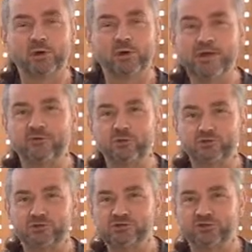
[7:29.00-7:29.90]
whatever
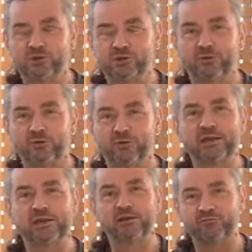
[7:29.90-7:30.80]
you choose to do,
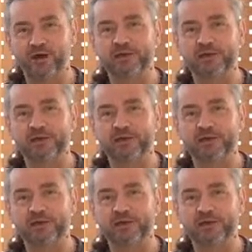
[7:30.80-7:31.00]
and it